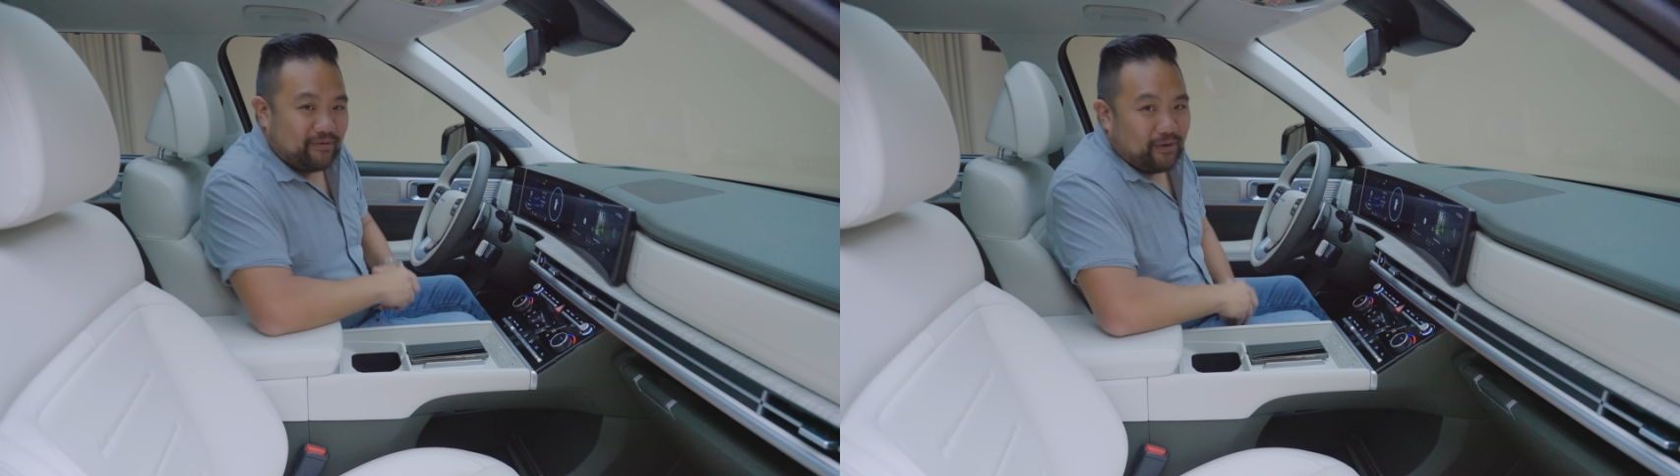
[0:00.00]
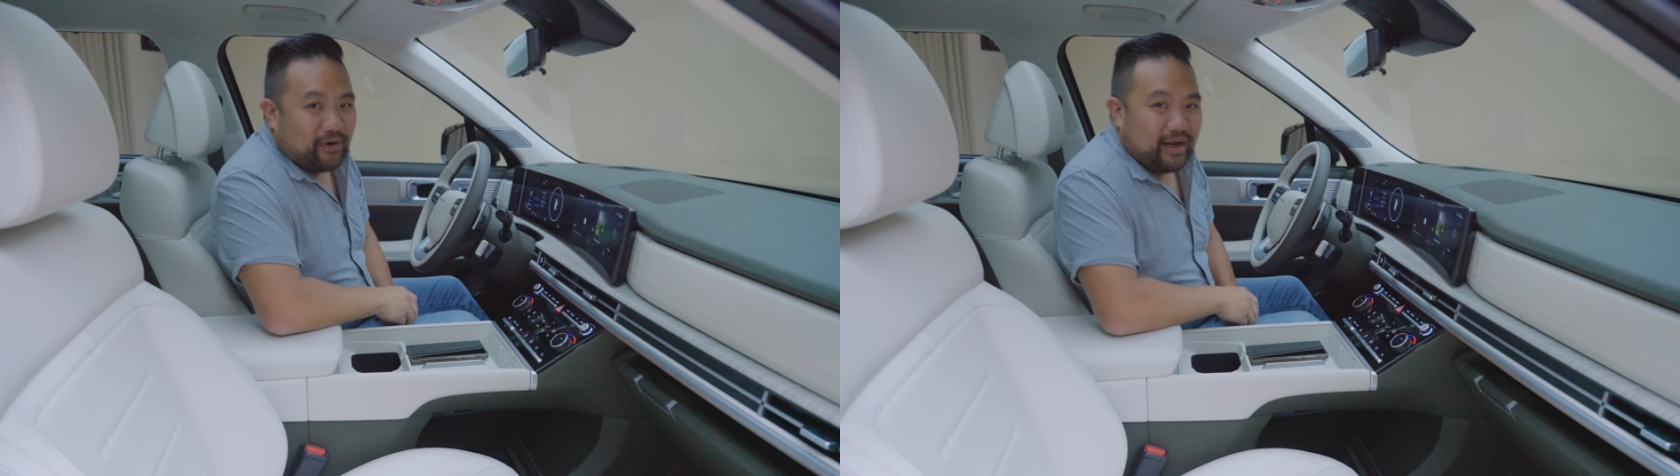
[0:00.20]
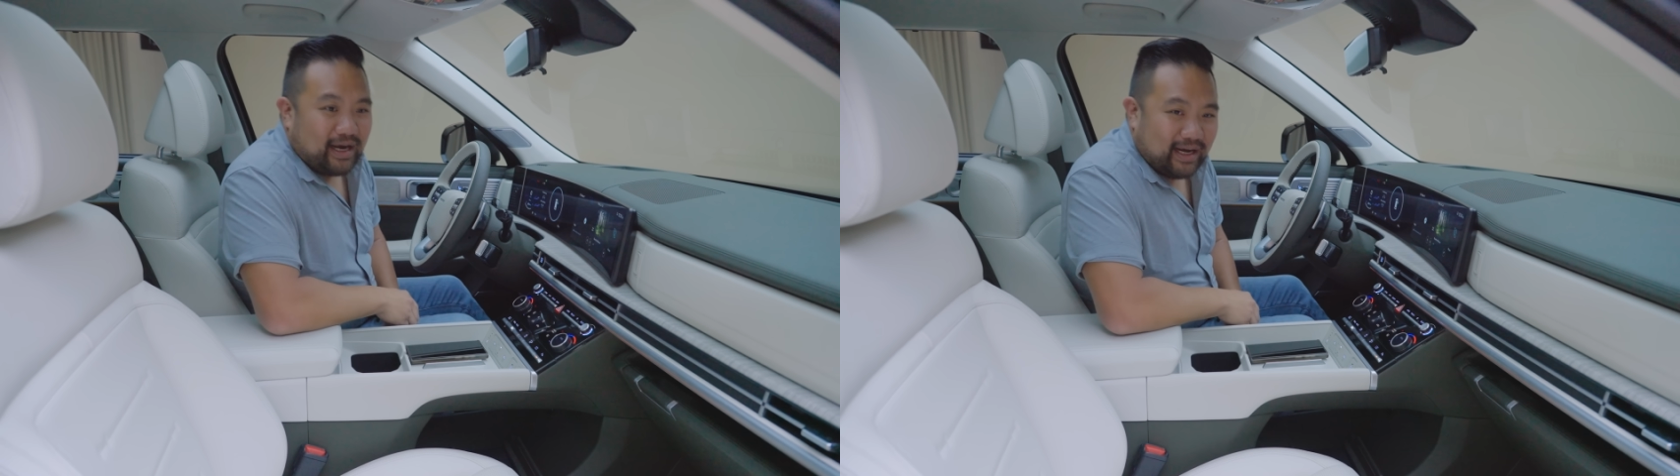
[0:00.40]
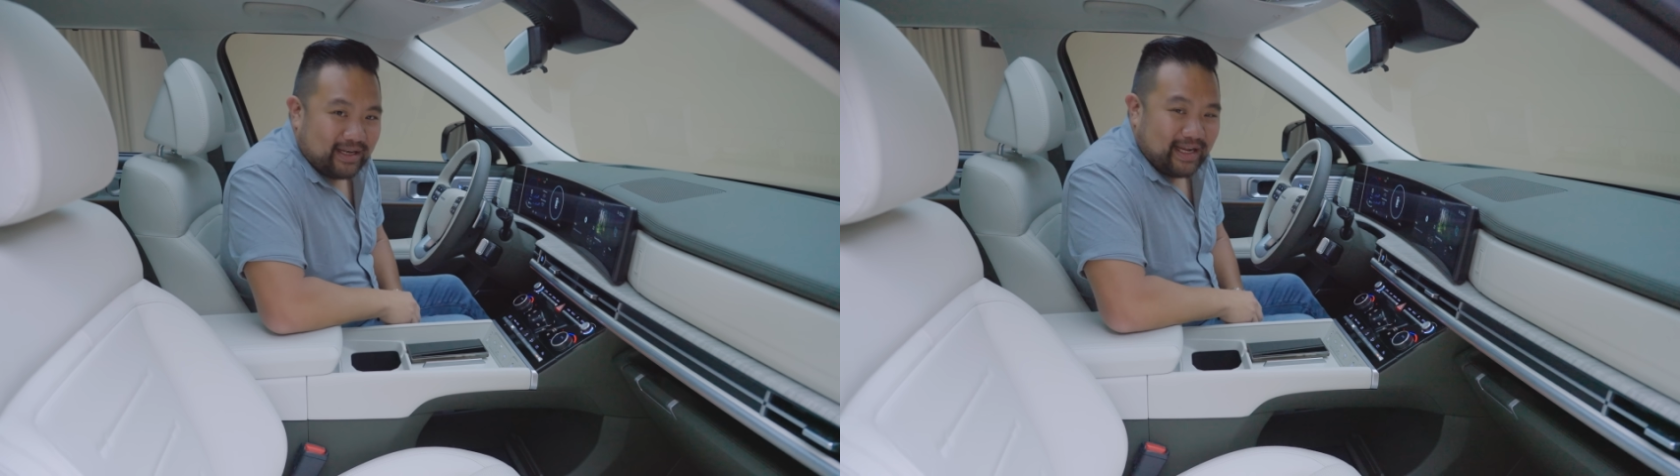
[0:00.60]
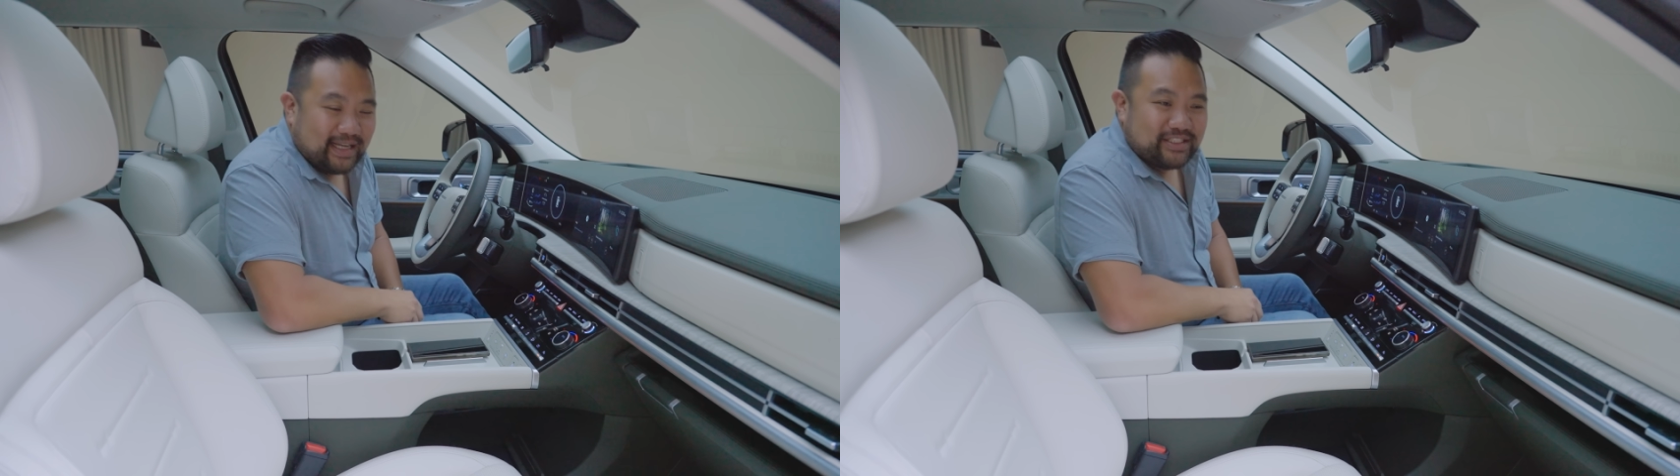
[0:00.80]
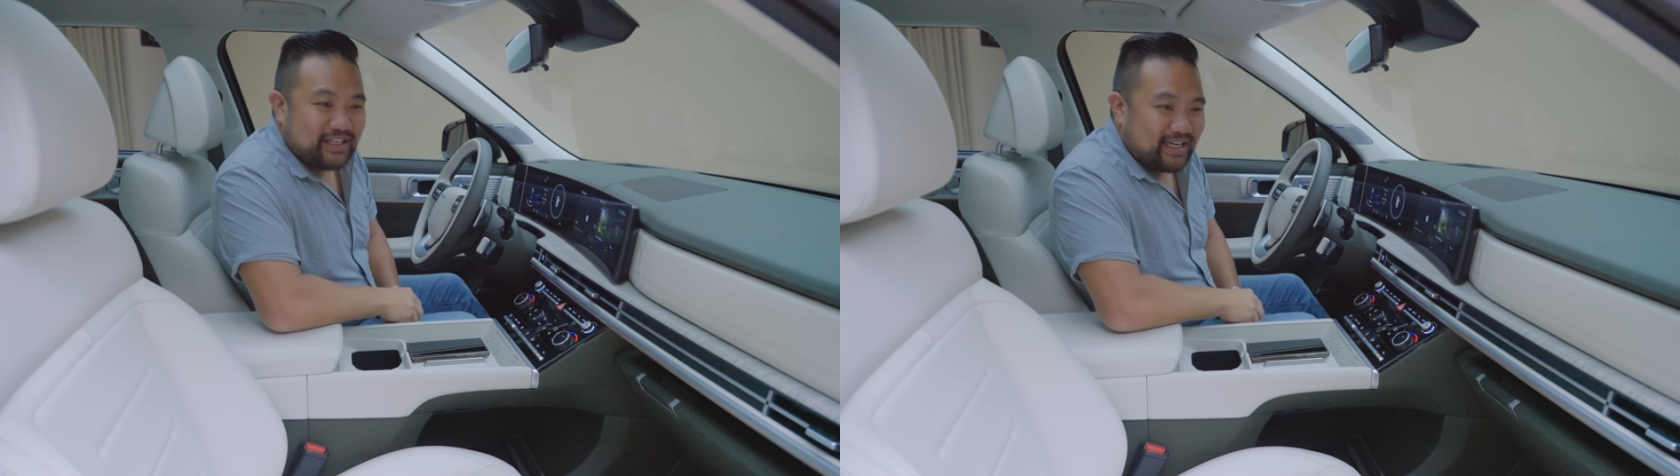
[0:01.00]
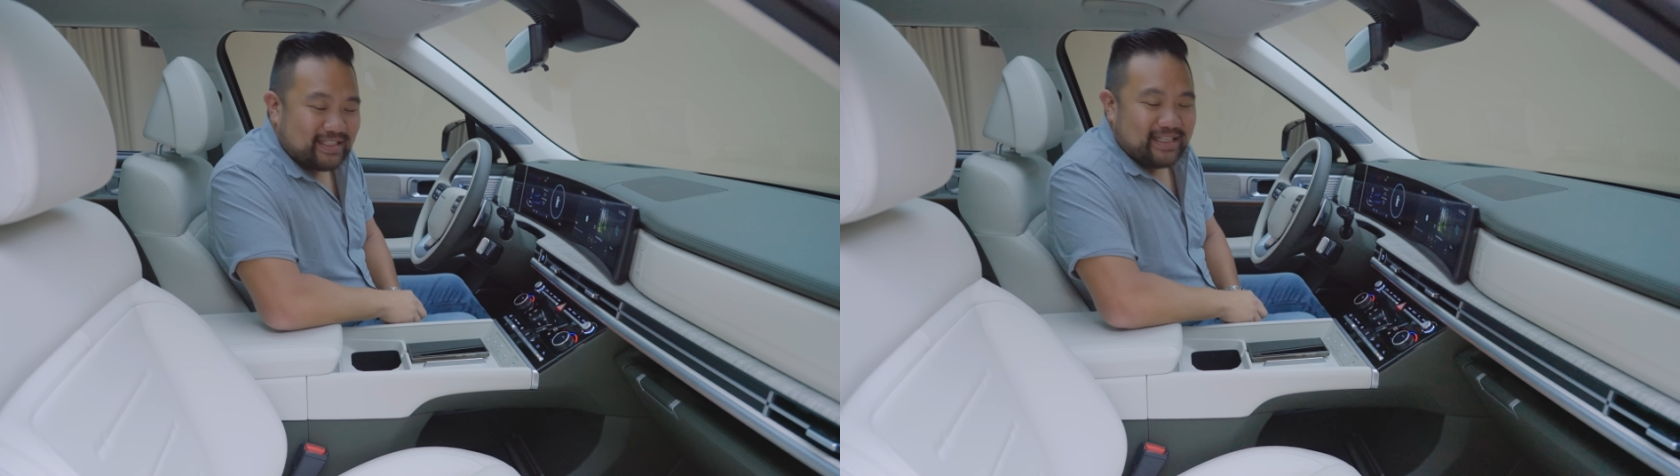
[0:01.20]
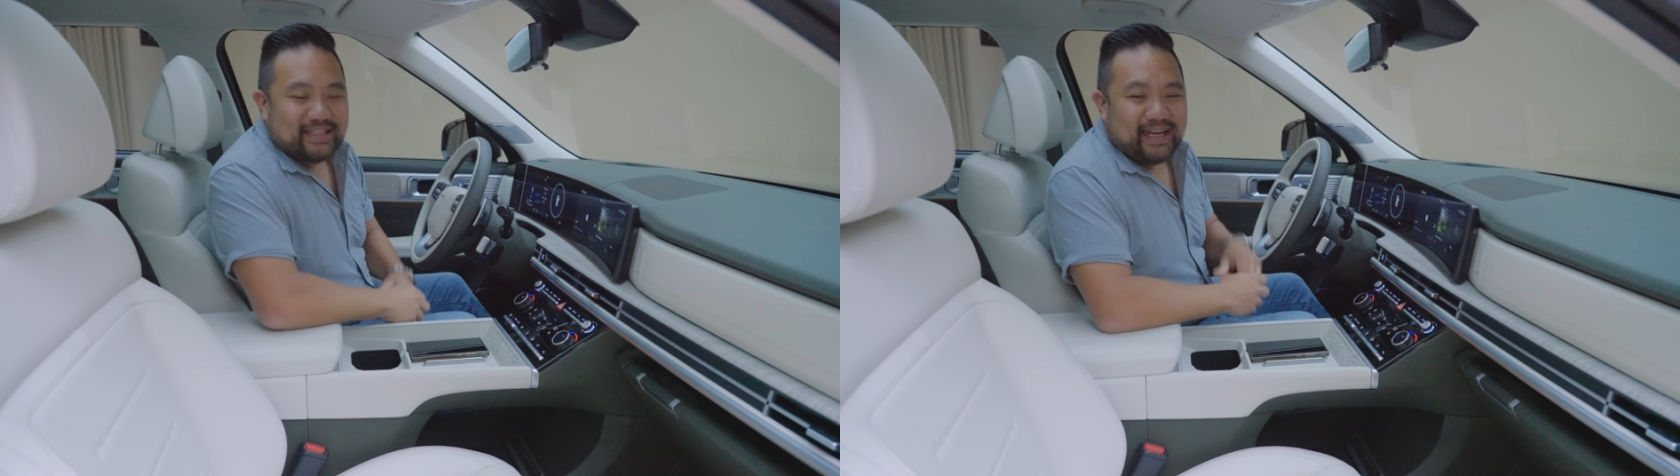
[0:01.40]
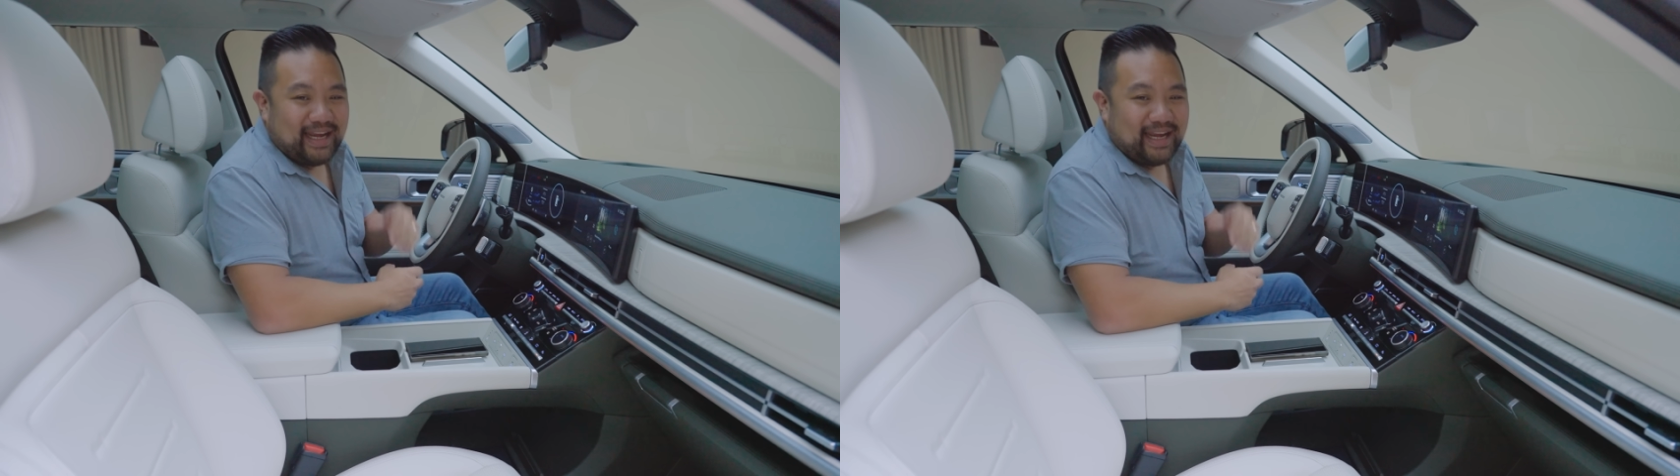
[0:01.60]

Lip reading: for in Hyundai's, Genesis,